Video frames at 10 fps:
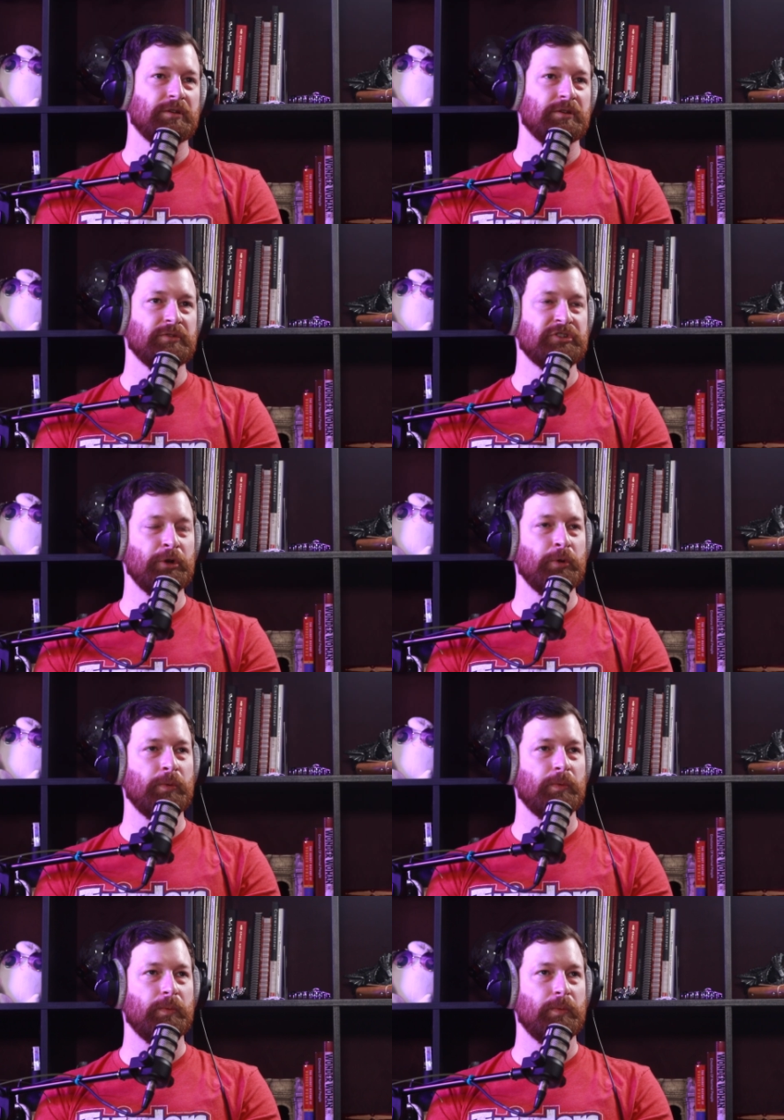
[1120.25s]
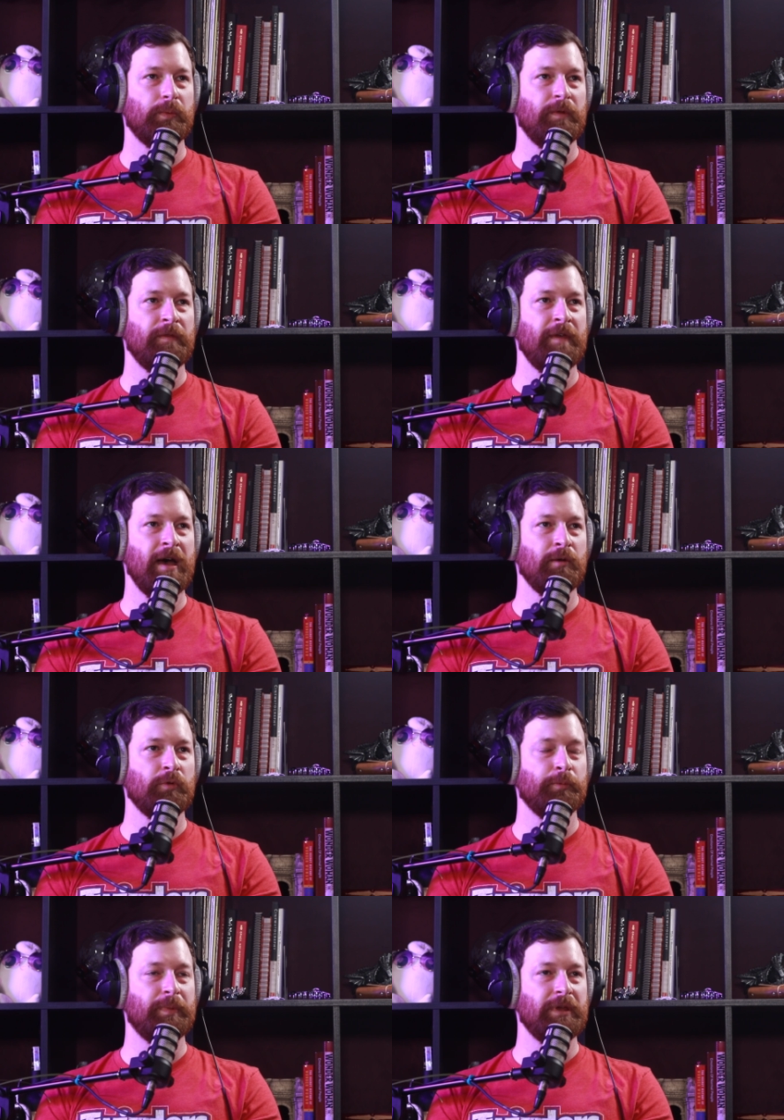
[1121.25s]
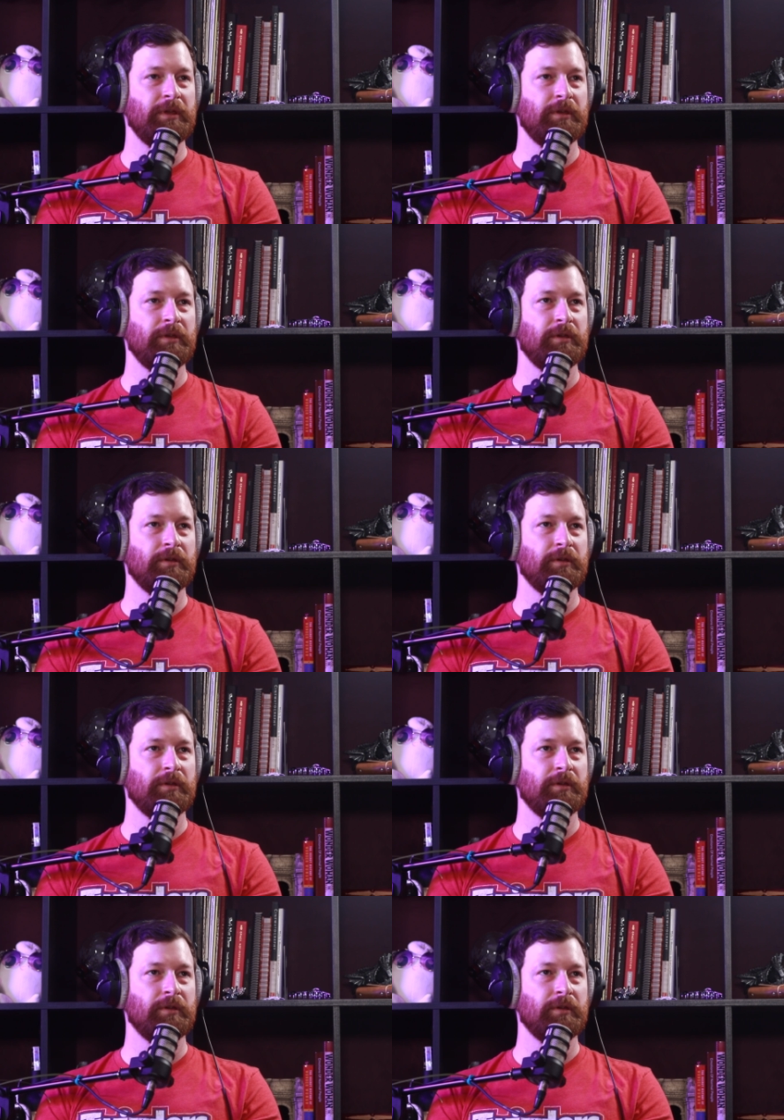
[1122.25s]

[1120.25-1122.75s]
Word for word: So that will be